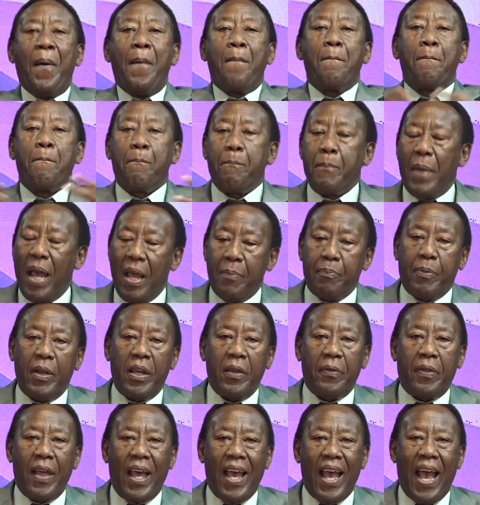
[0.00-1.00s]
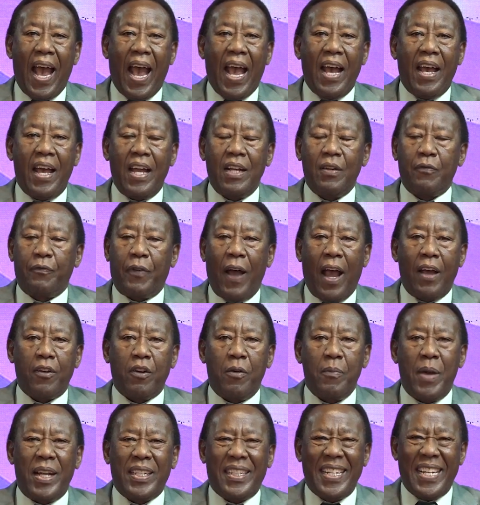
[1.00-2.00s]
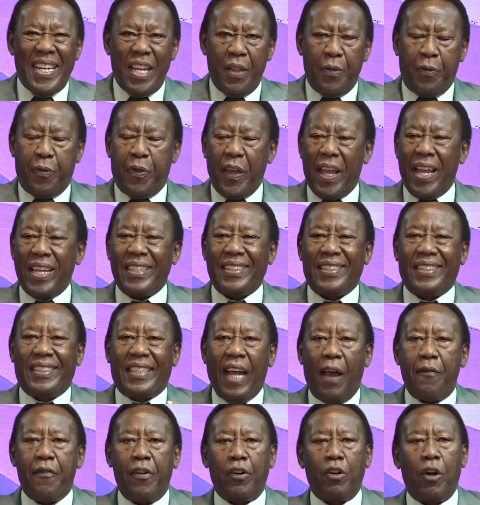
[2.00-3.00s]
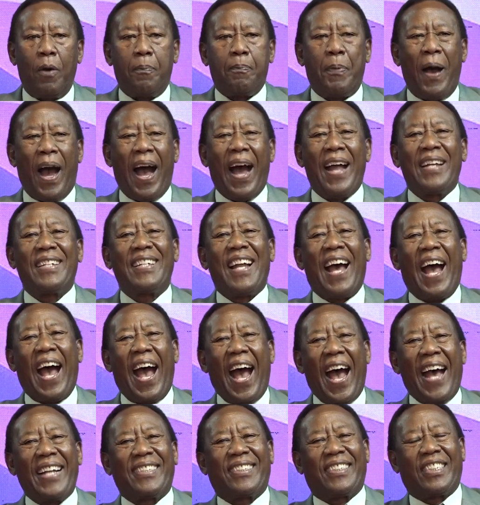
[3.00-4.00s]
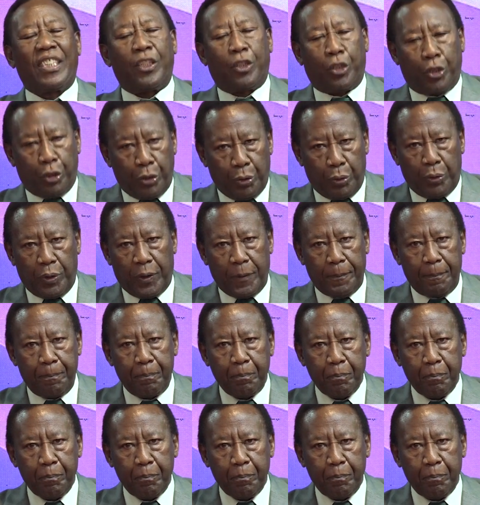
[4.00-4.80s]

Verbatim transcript: maybe the uh, environment, they develop an attitude.